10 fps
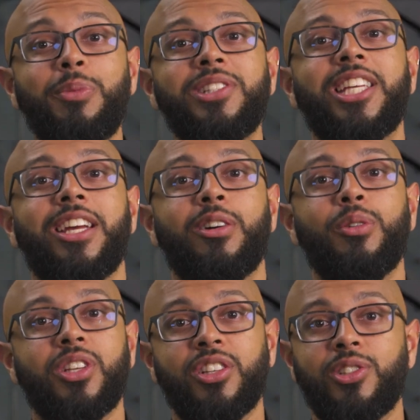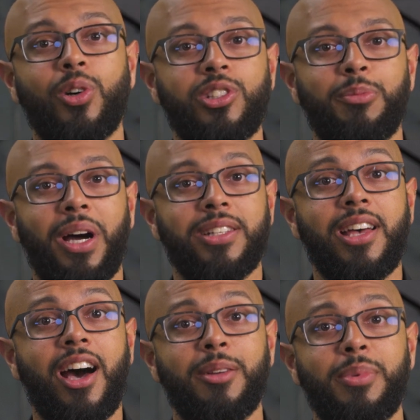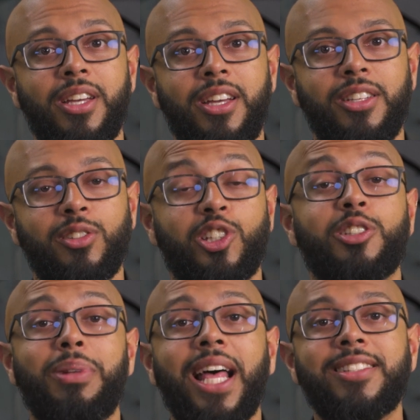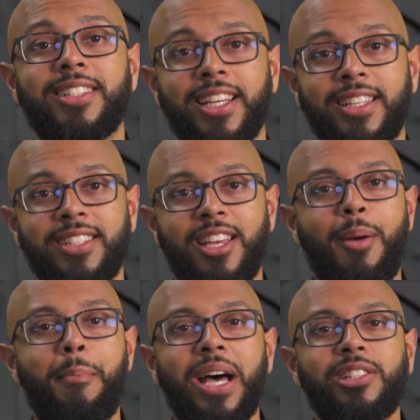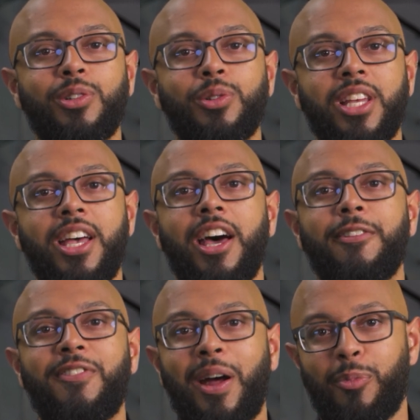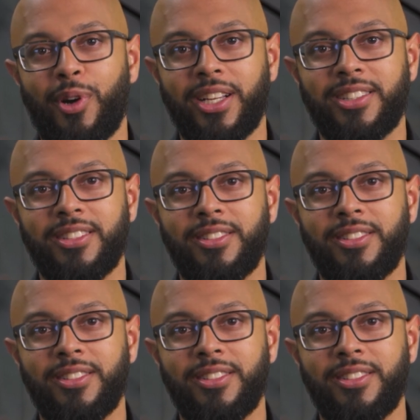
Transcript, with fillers: the materials are sorted by type, such as plastics, metals and fabrics,